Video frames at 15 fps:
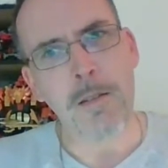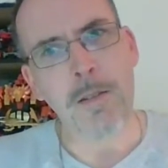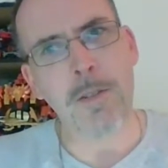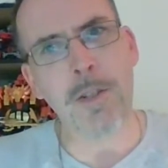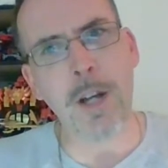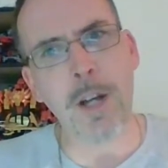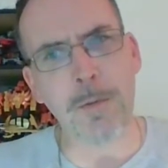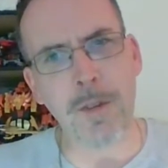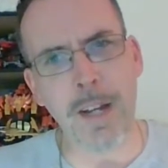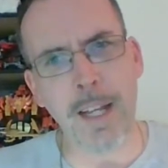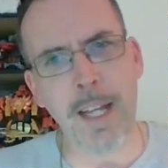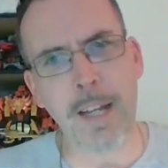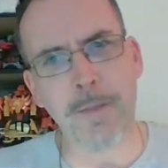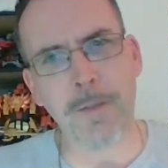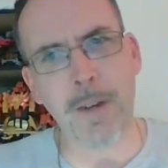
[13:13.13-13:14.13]
There's an upgrade
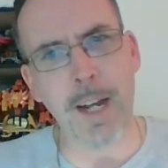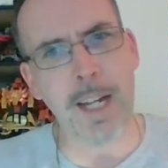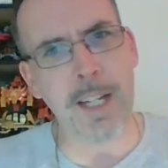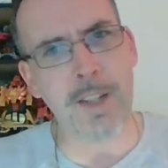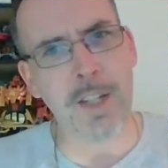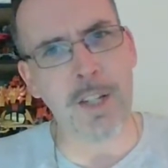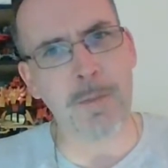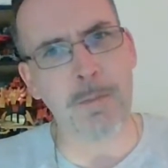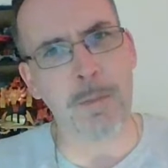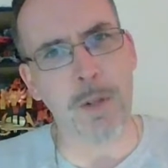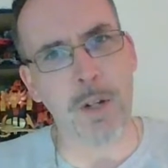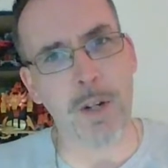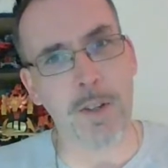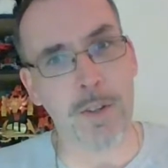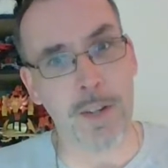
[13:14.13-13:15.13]
kit for 86
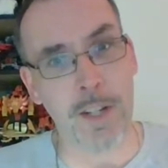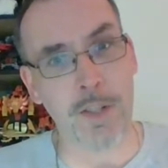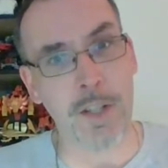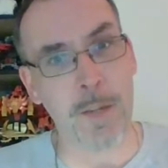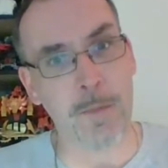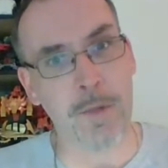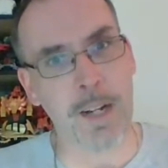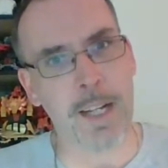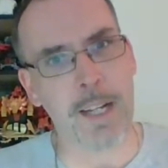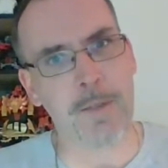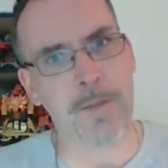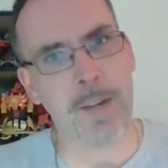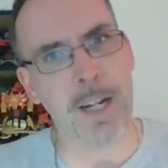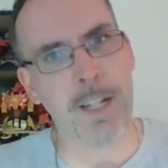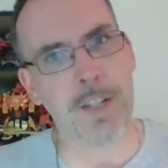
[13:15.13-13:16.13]
Blur. There is an upgrade kit
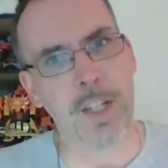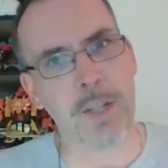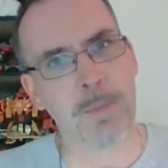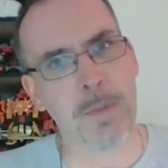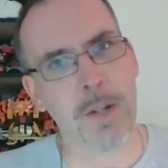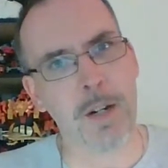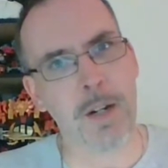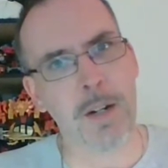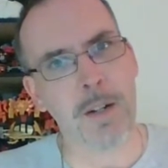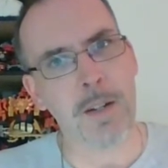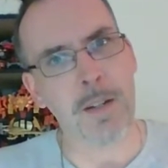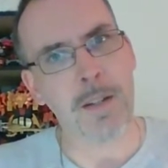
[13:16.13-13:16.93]
for 86 Blur.